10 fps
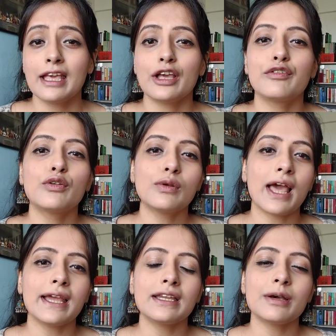if you
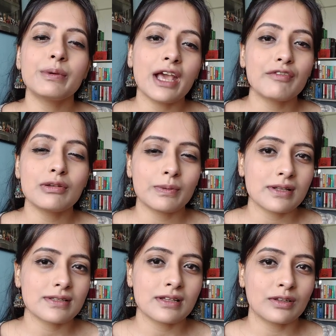lined up every
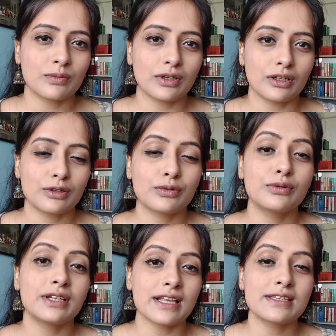person in the world who
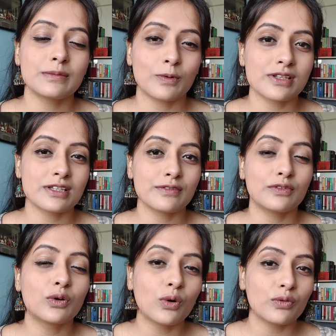tested positive
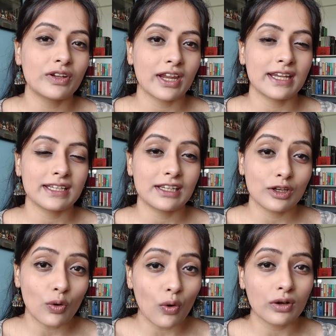for COVID-19
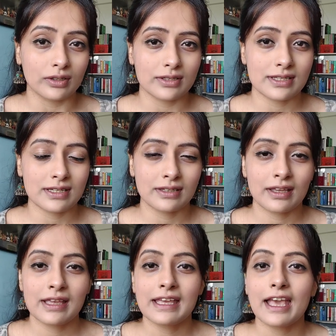in August,
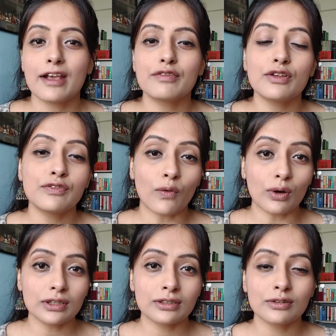every
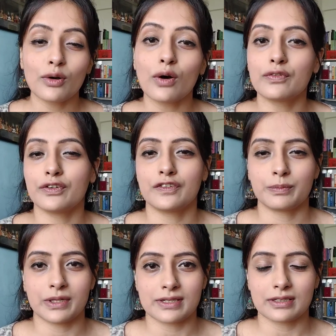fourth or fifth
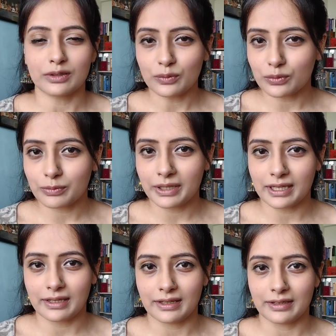person would be
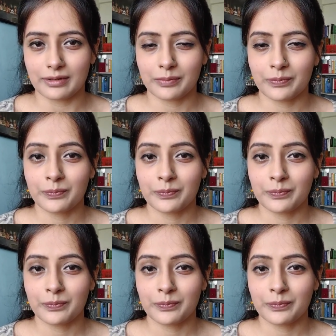Indian.